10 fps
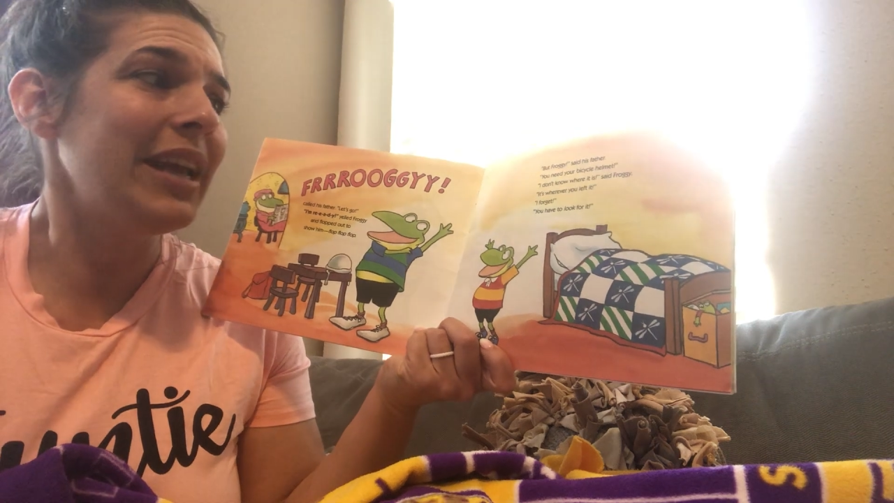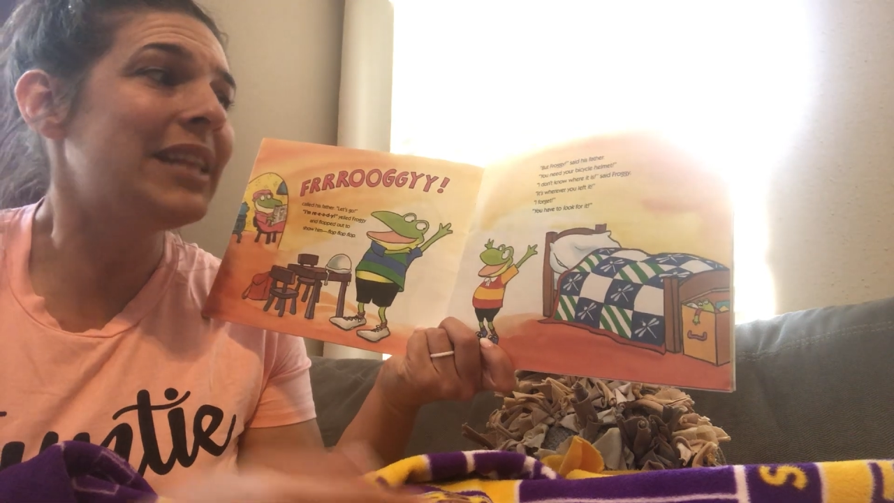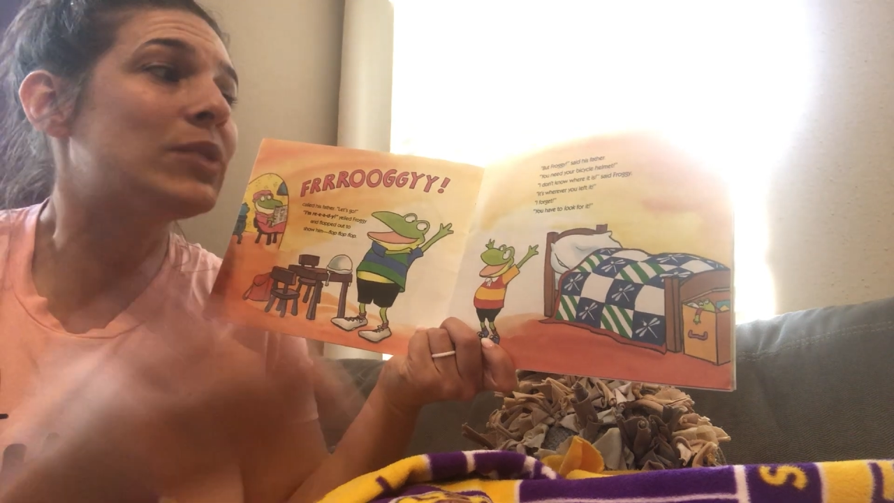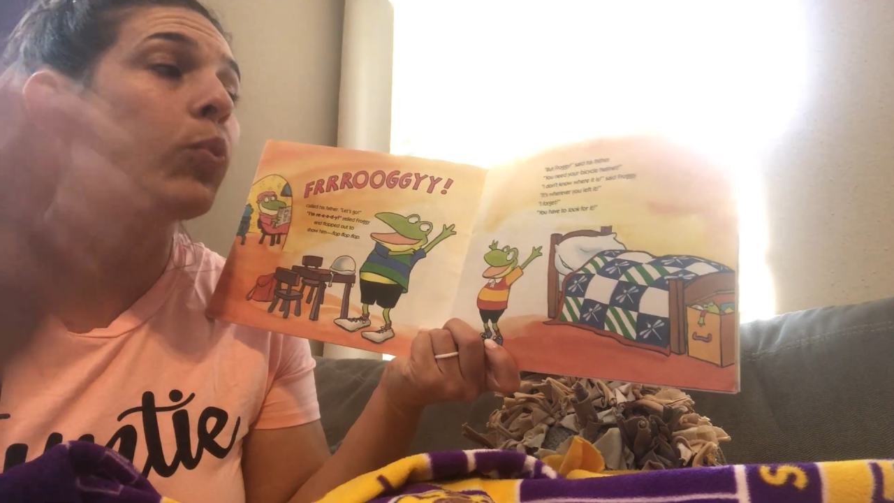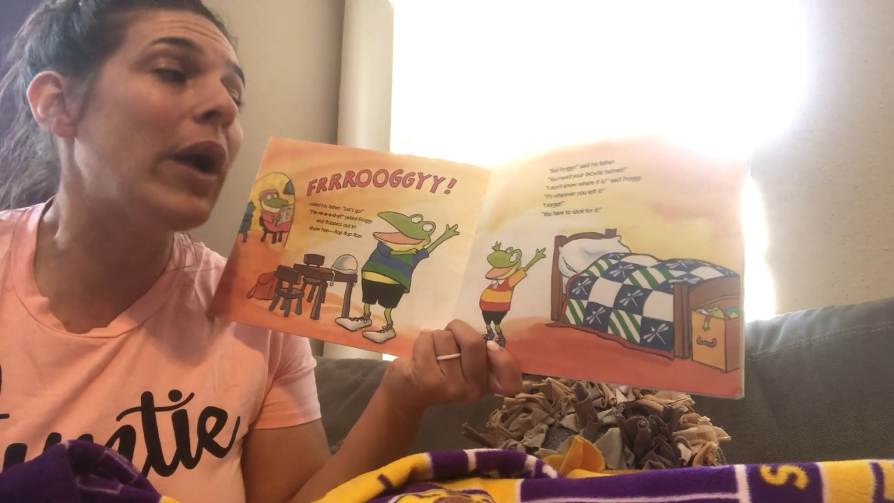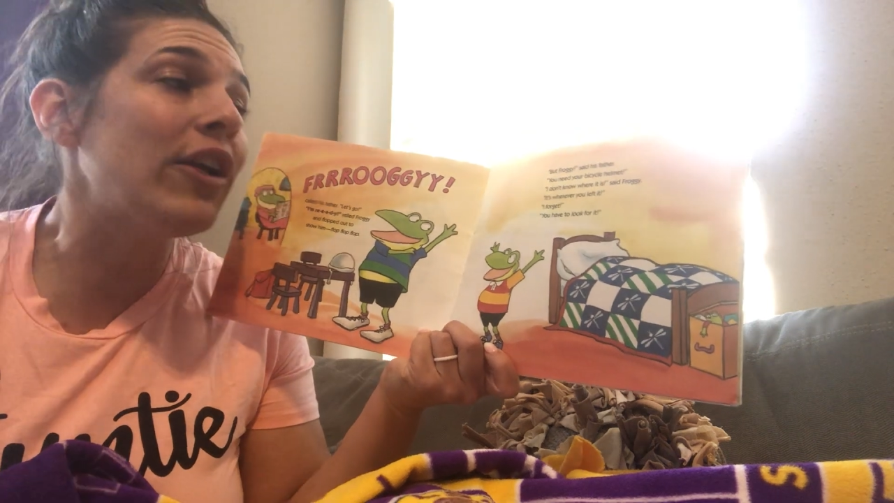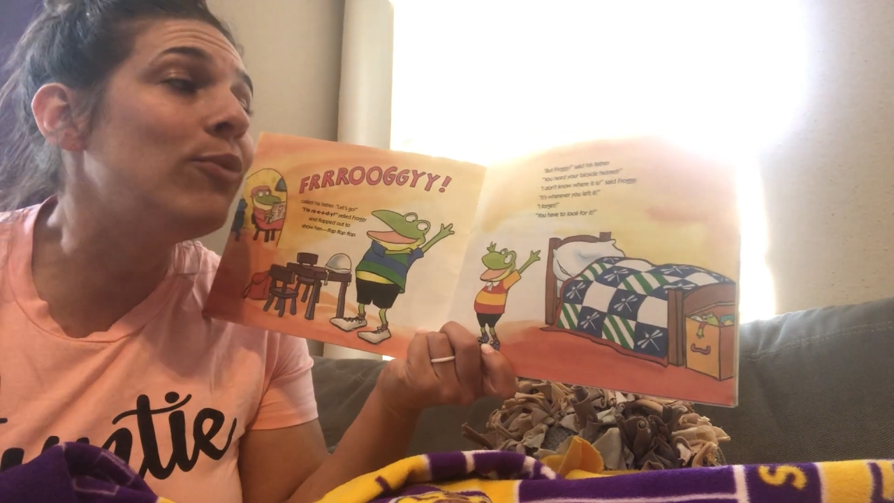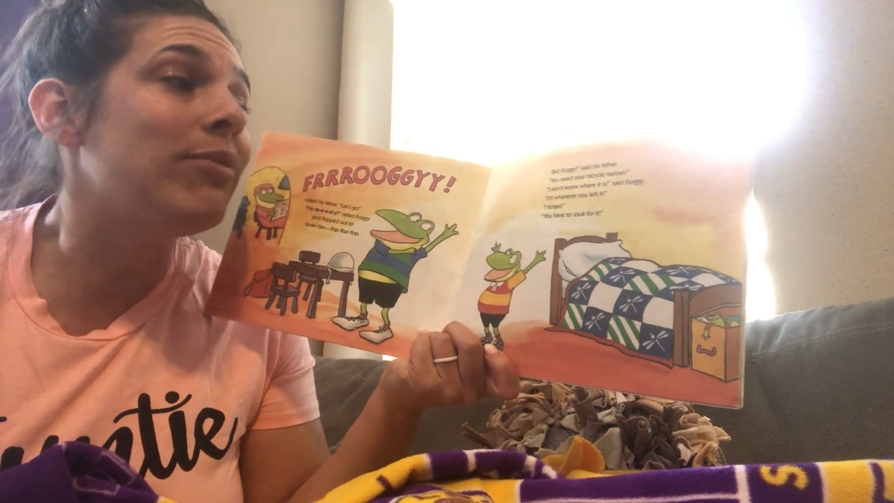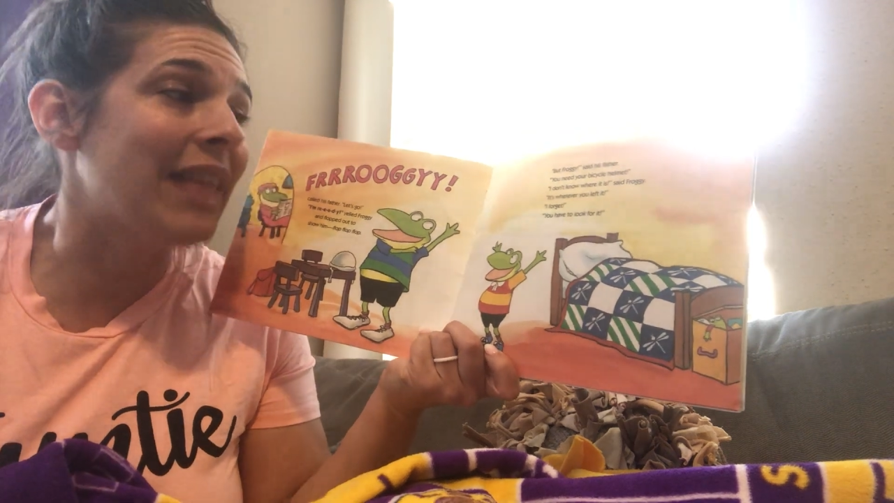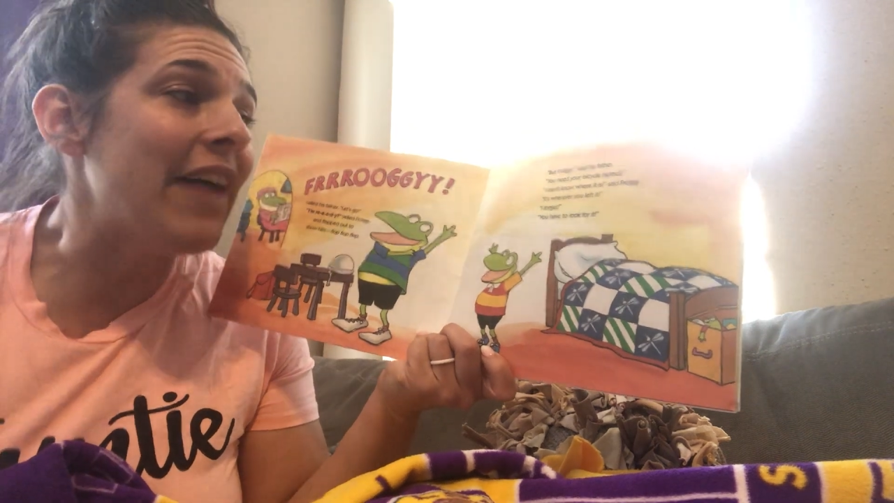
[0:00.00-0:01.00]
It's where
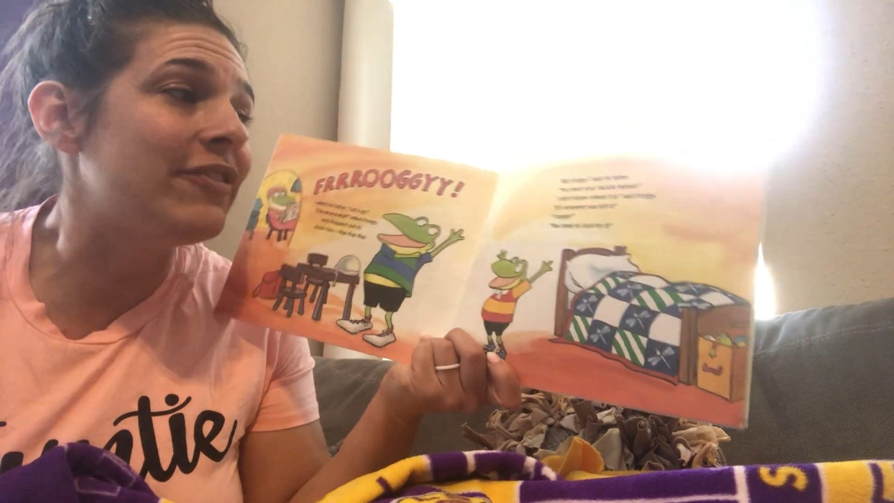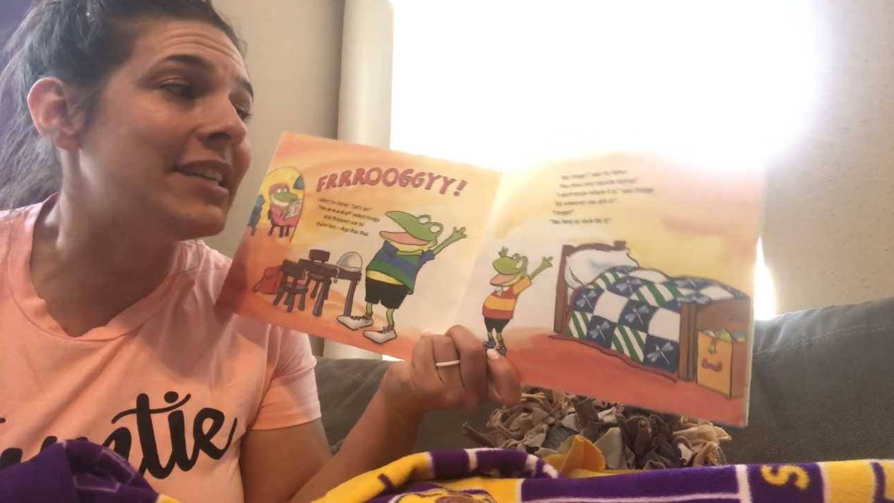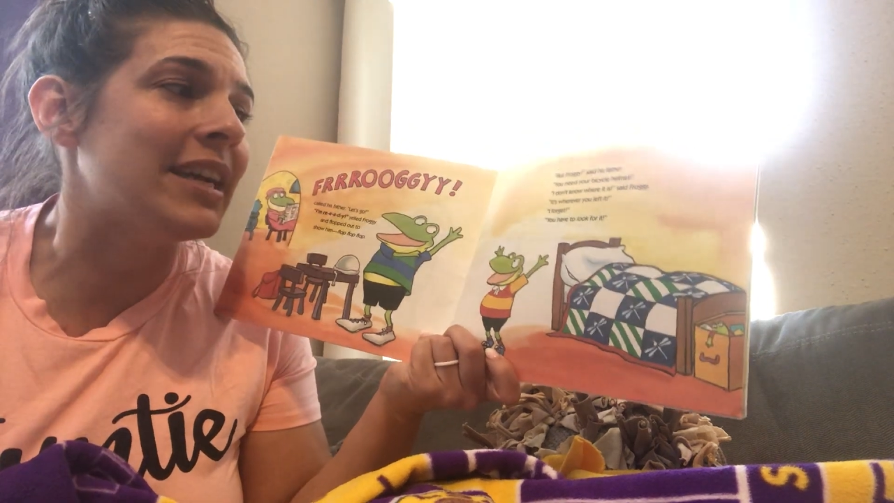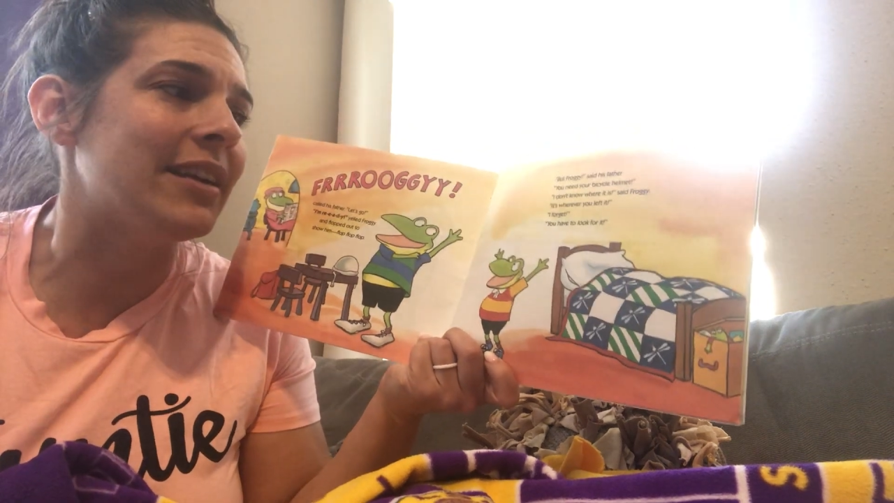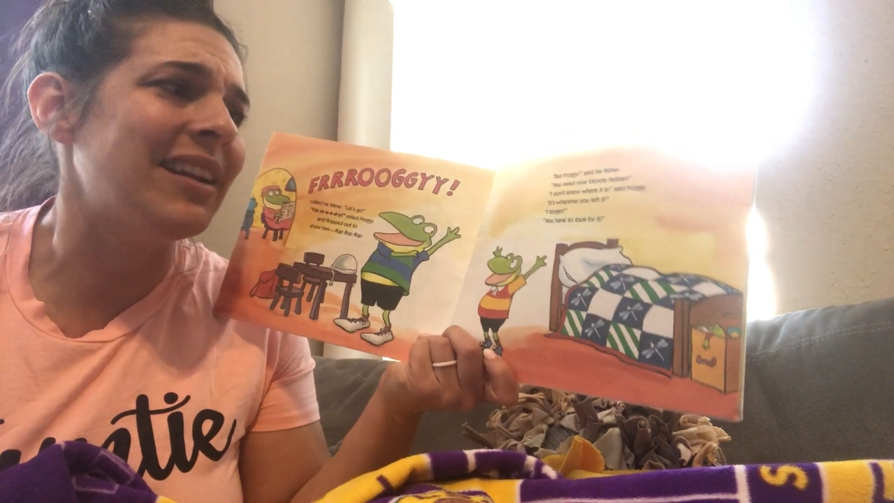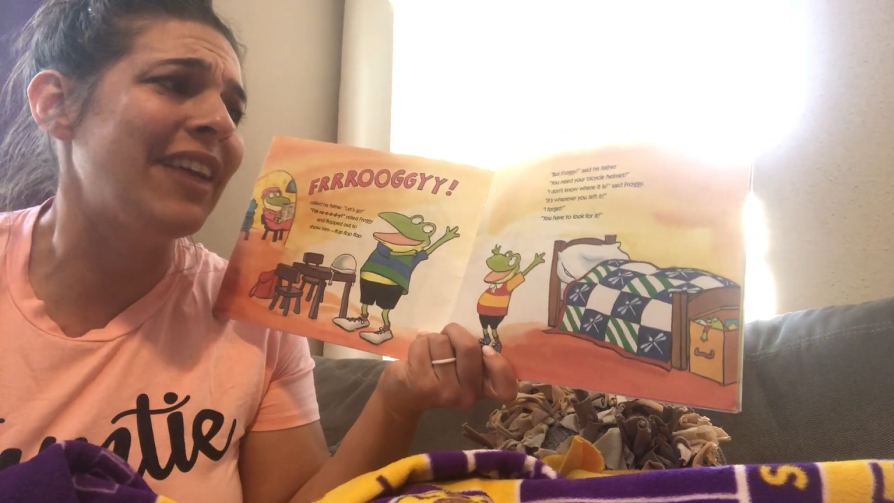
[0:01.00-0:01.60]
you left it.